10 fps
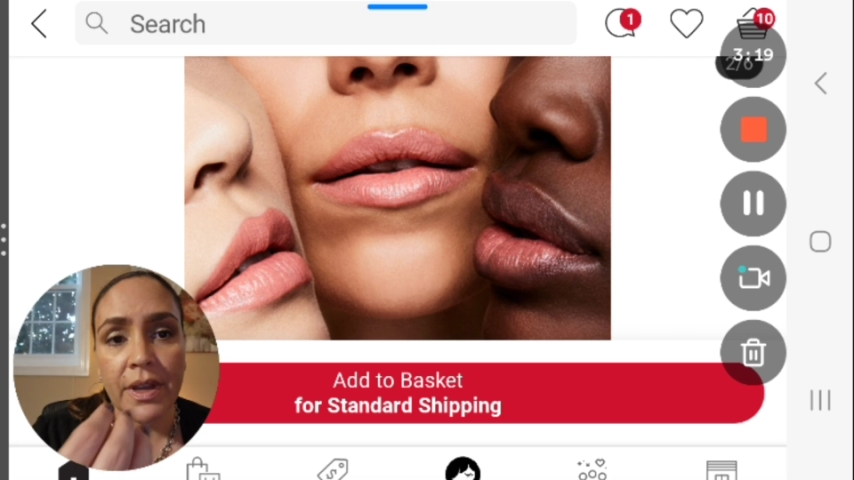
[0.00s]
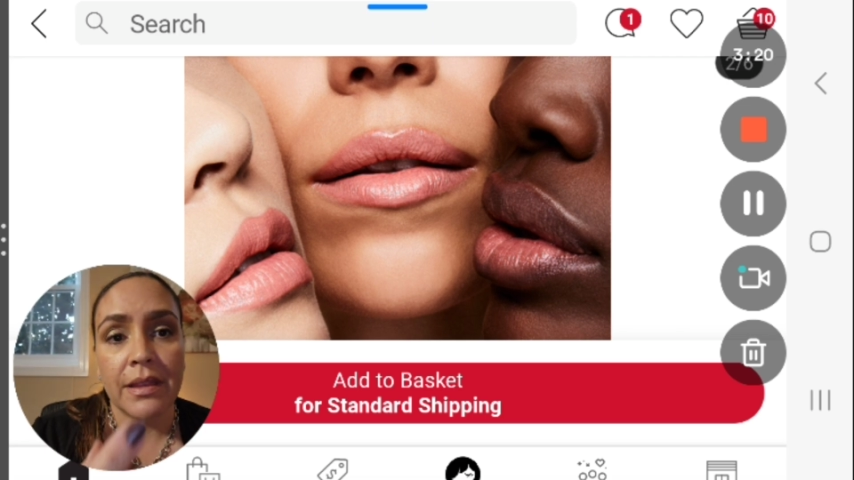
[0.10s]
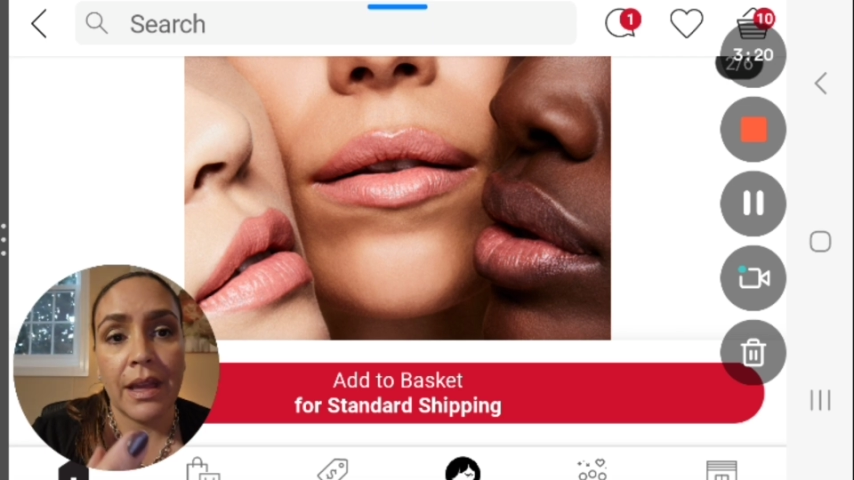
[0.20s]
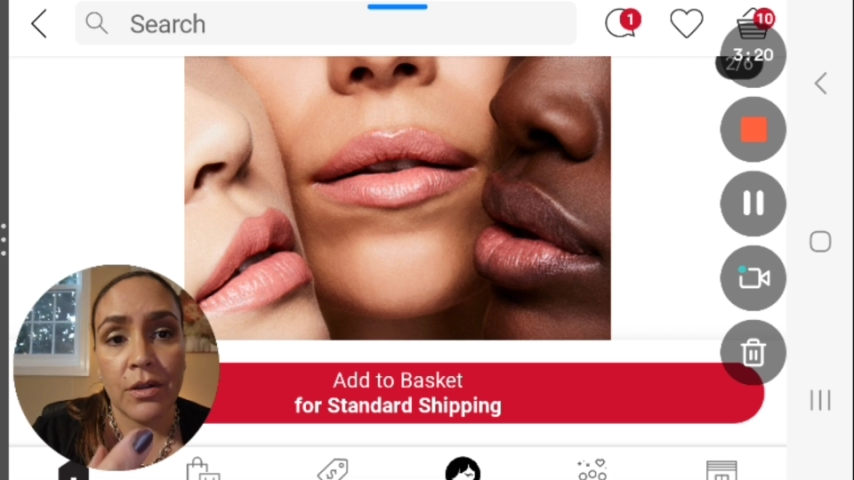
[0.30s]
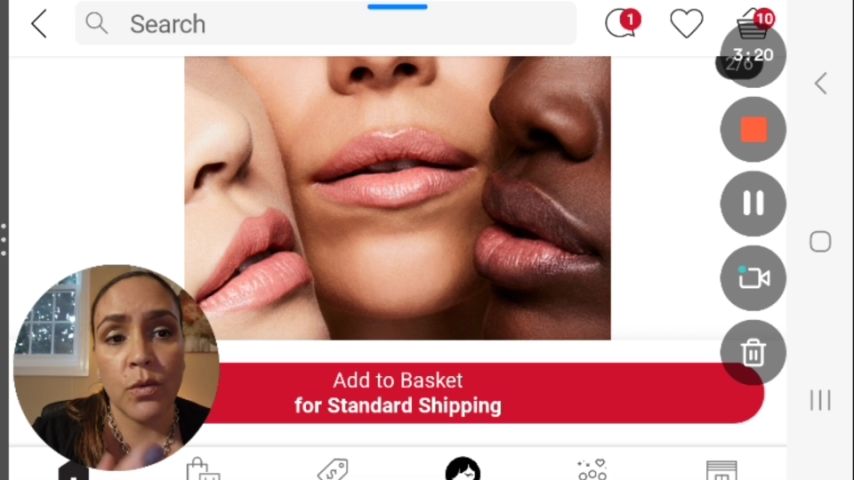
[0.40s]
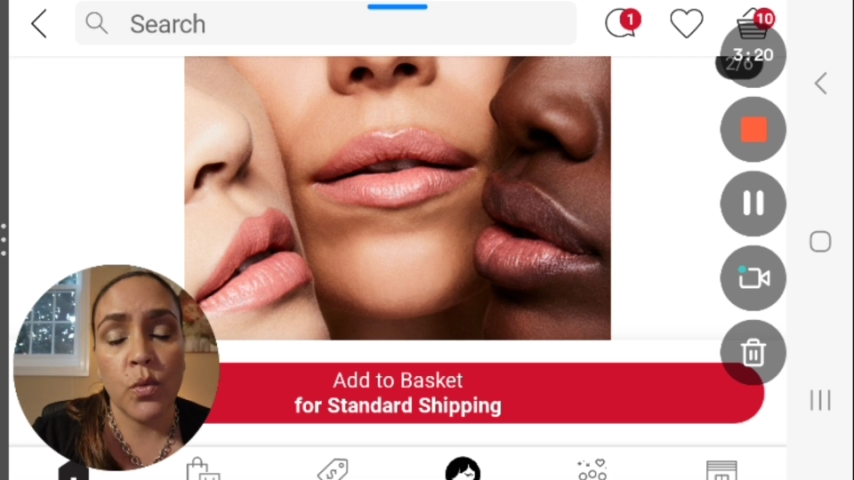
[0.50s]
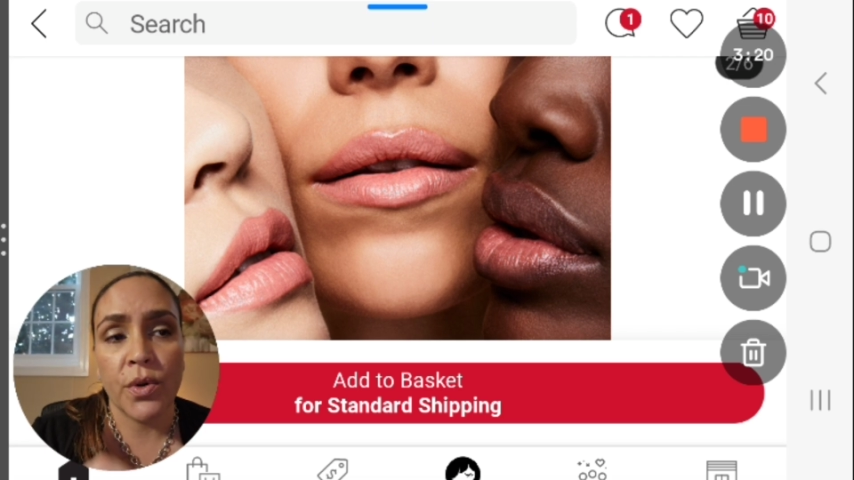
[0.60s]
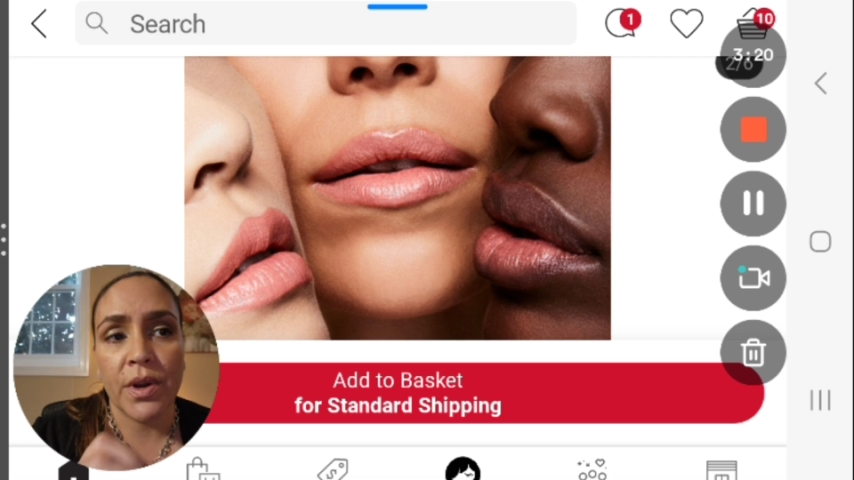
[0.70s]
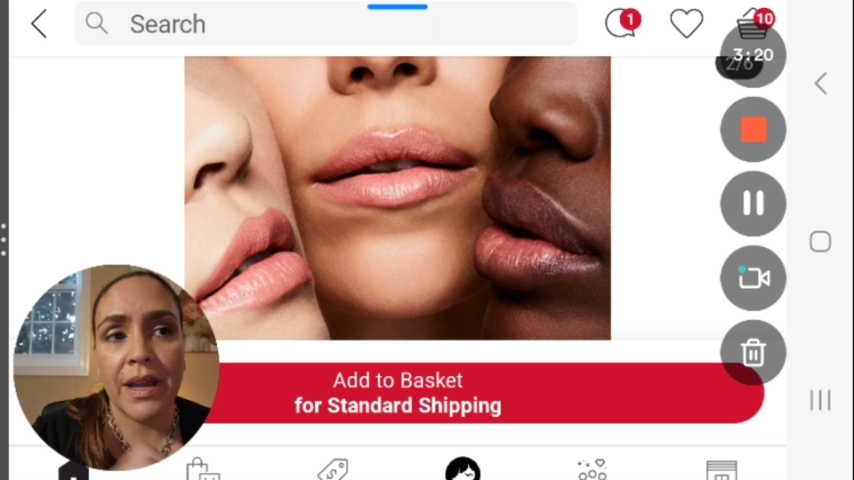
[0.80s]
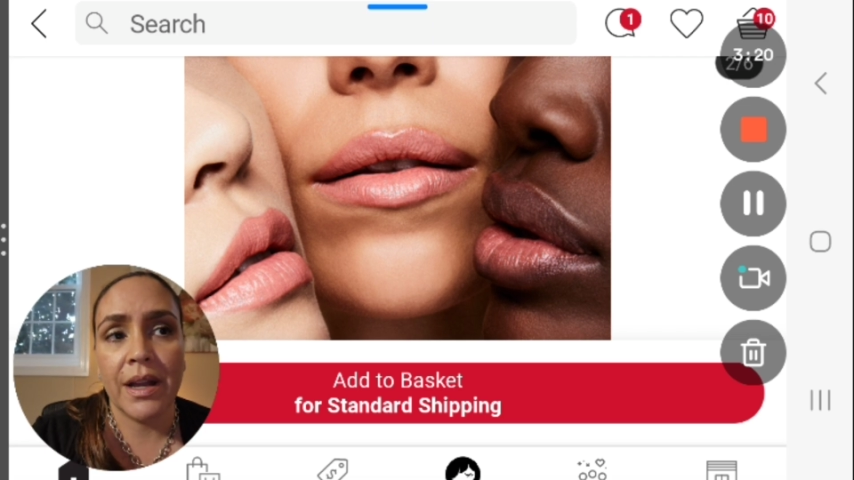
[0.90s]
That could work
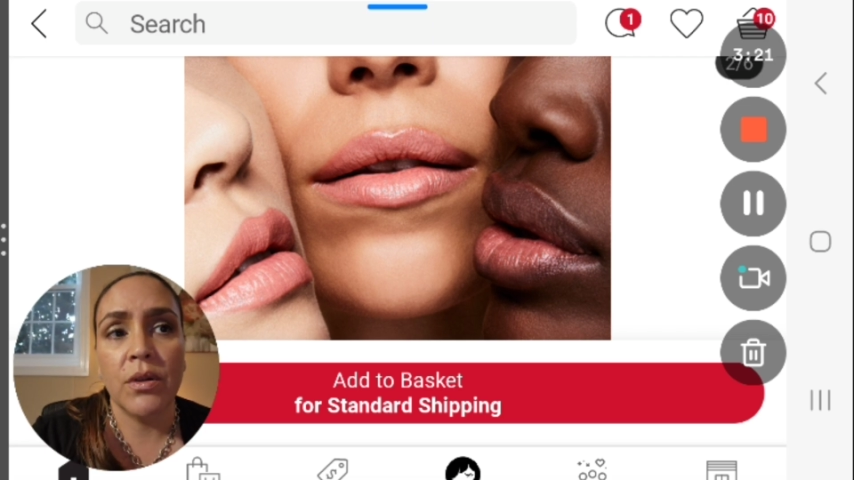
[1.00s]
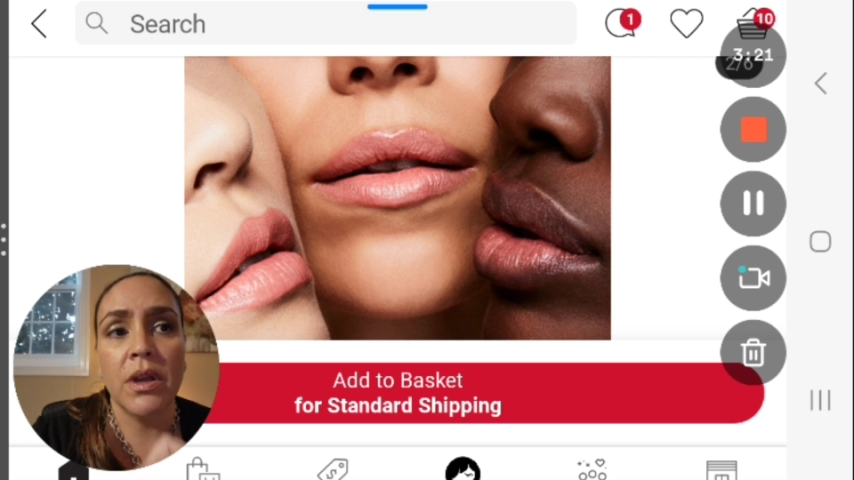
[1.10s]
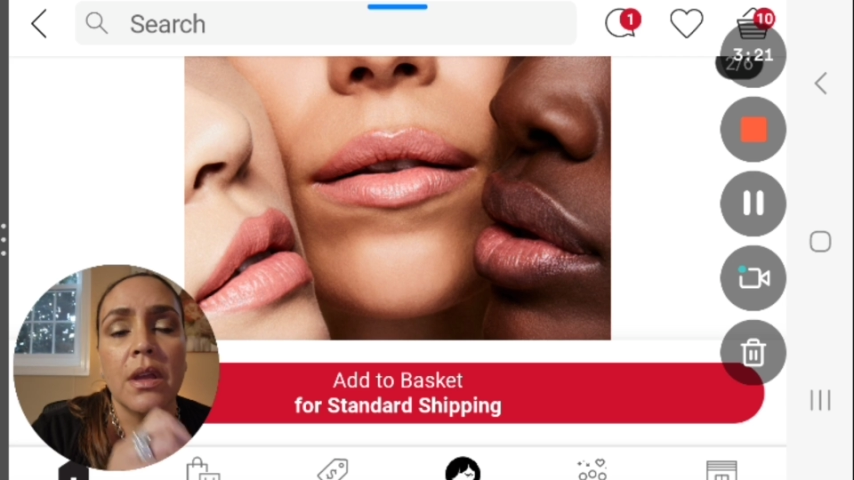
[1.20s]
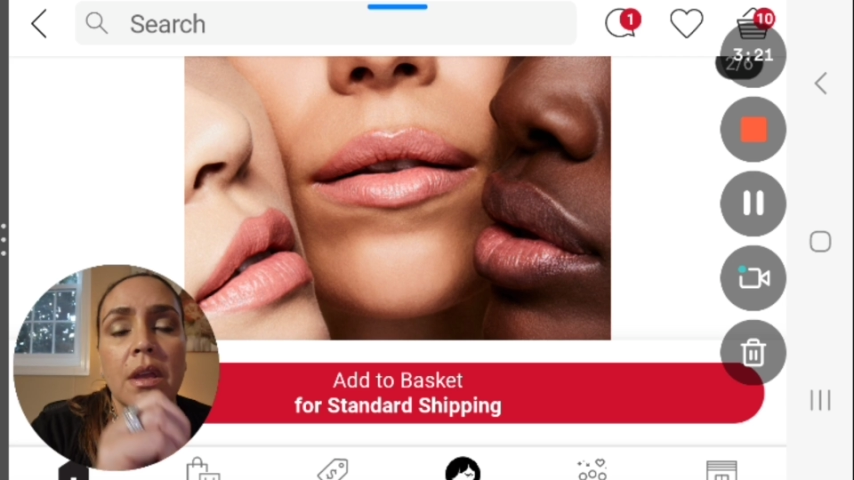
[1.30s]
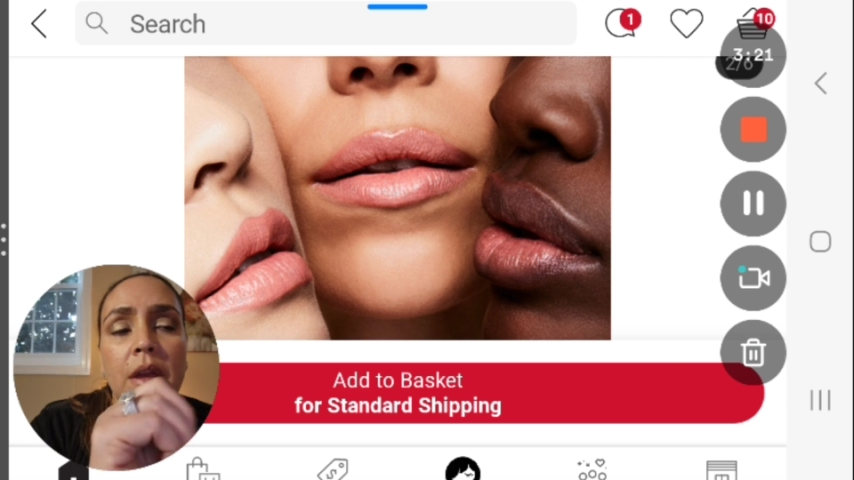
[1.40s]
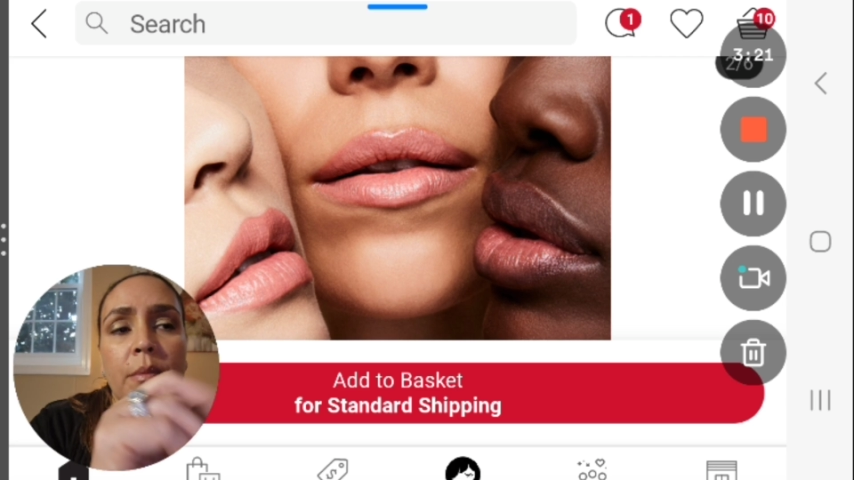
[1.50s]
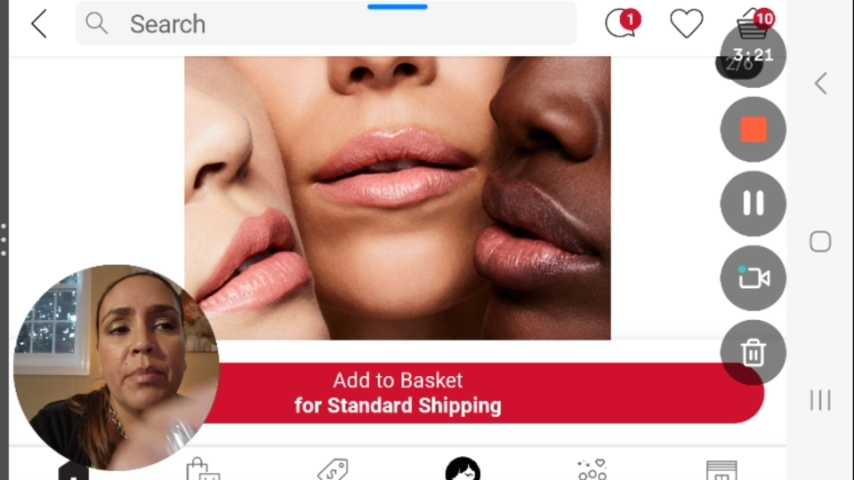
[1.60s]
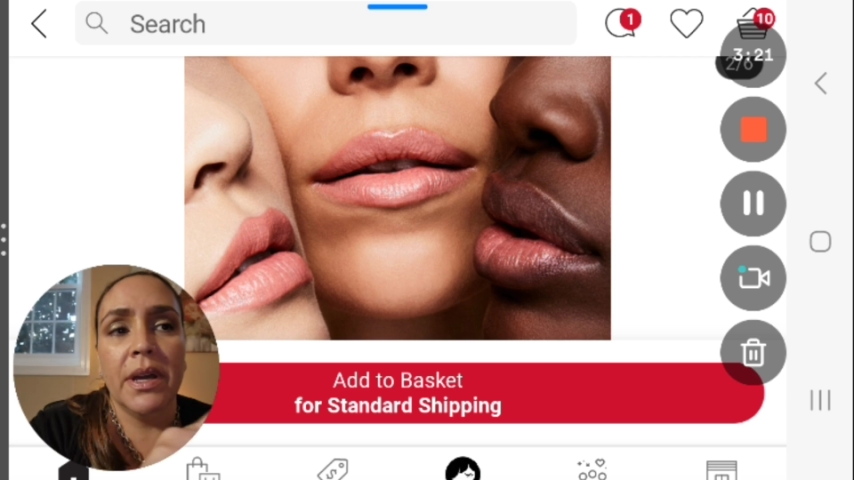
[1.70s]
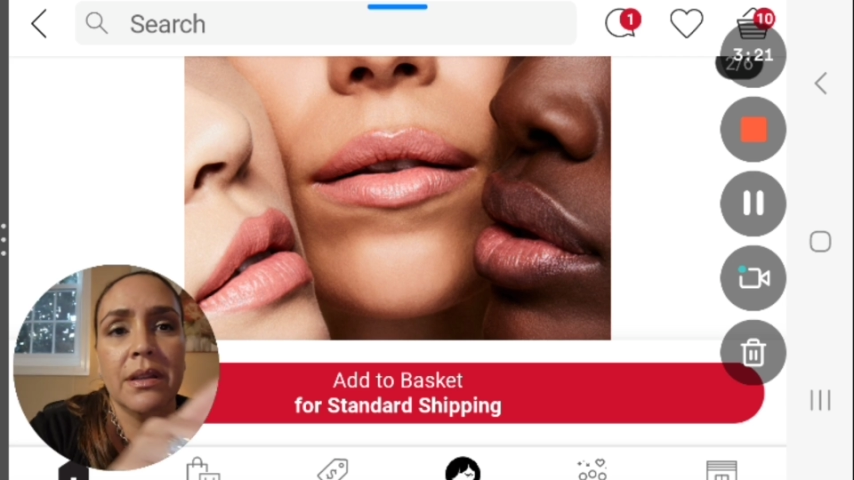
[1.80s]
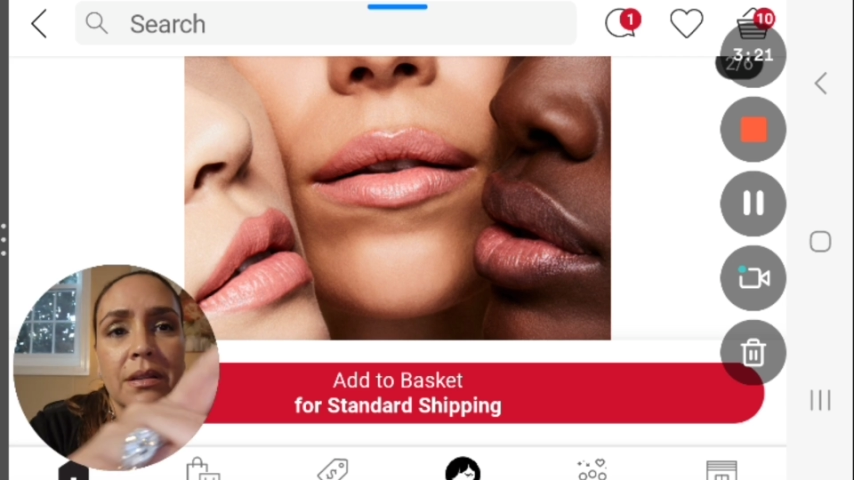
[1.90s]
out.
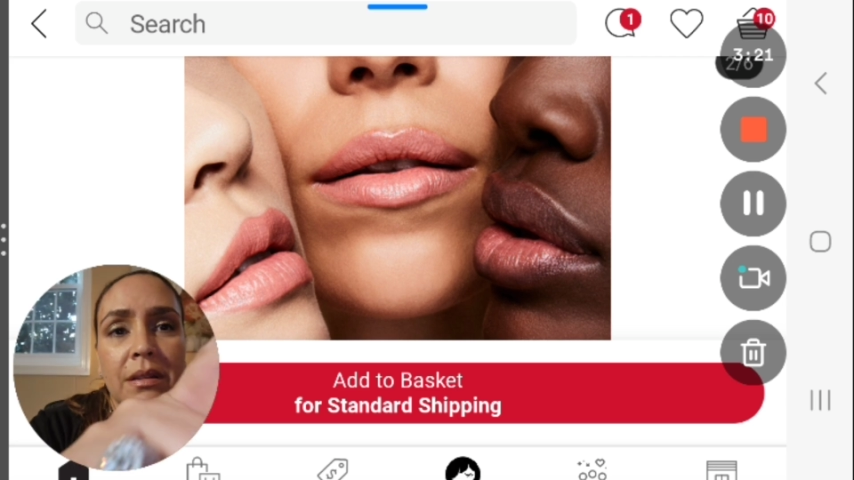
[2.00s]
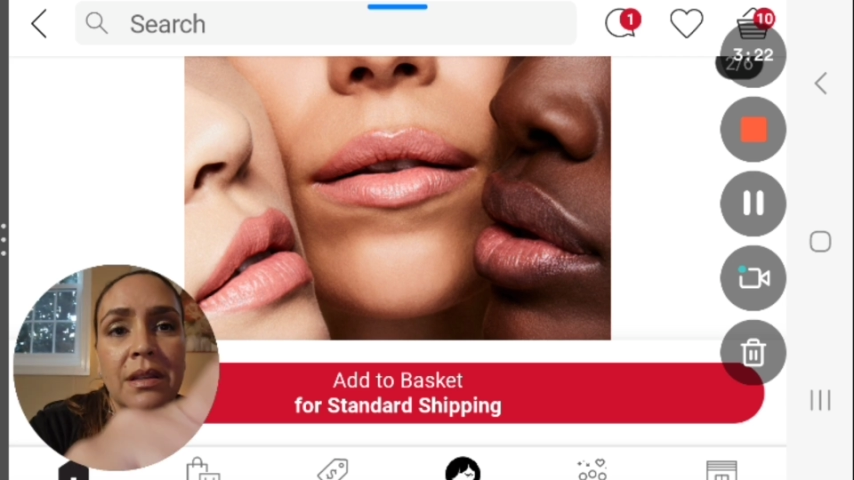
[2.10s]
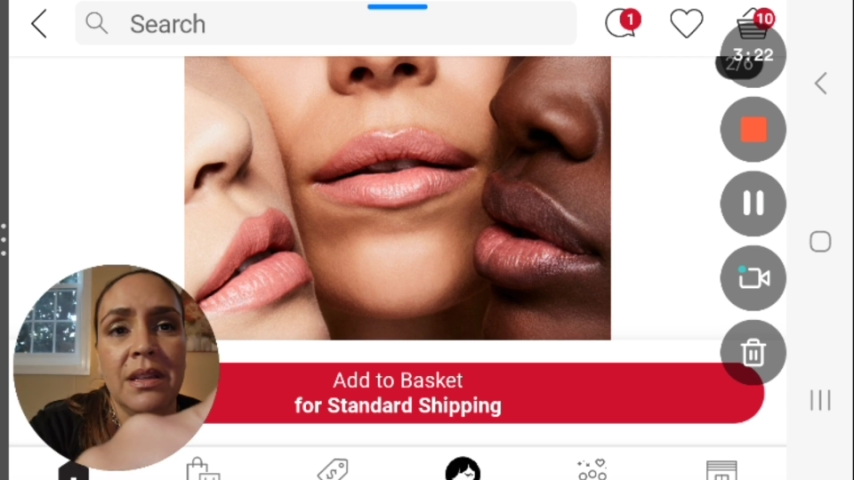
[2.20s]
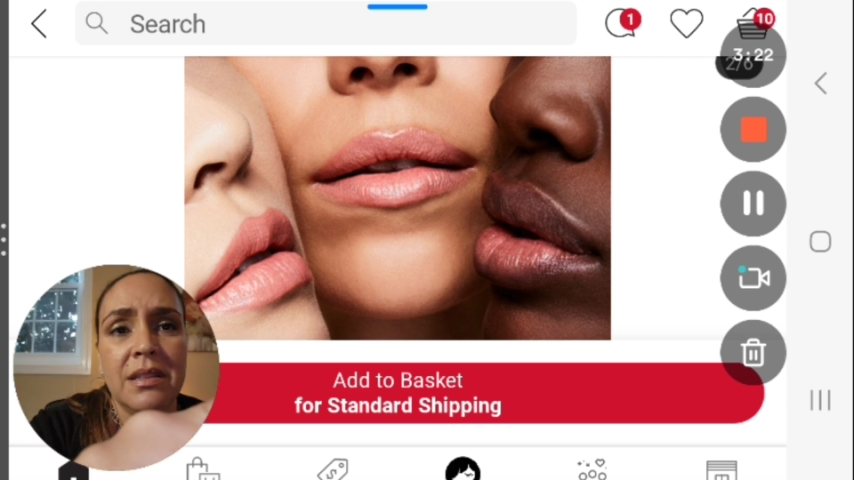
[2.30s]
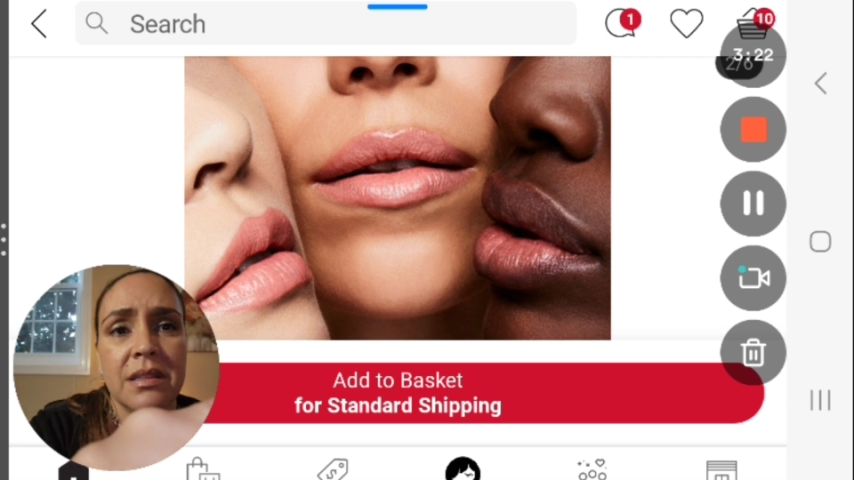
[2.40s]
But these